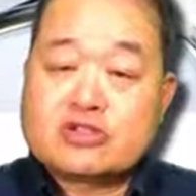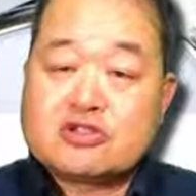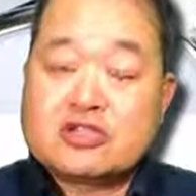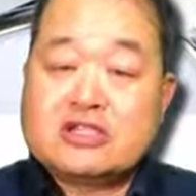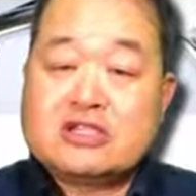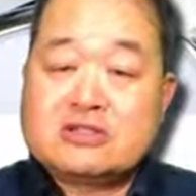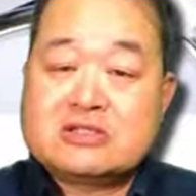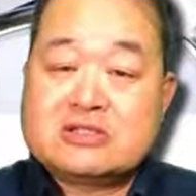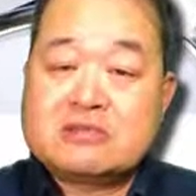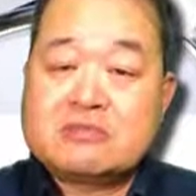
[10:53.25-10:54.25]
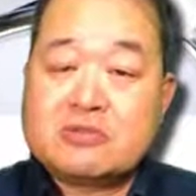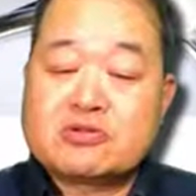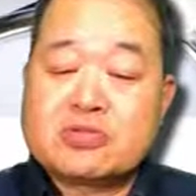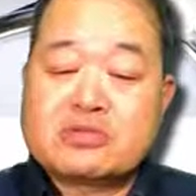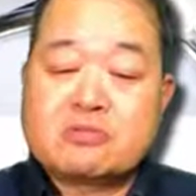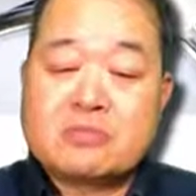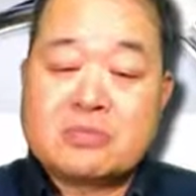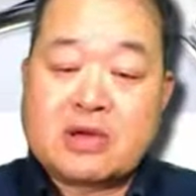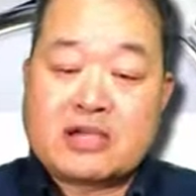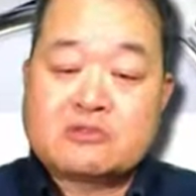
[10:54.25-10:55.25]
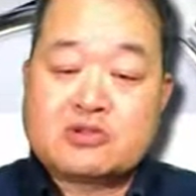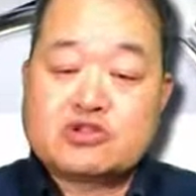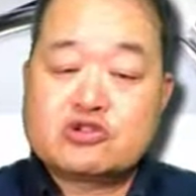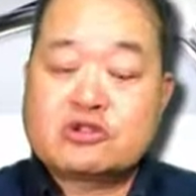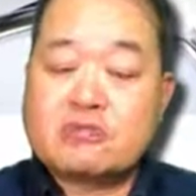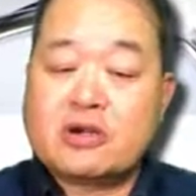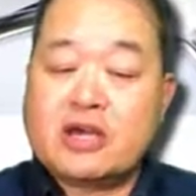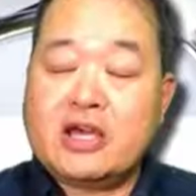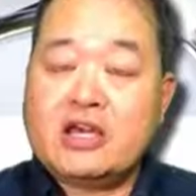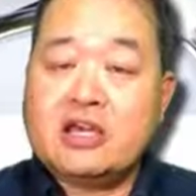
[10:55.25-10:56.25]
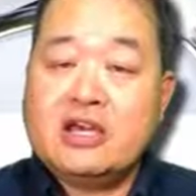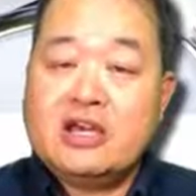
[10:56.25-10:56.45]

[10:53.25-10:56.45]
So both this hospital insurance Part A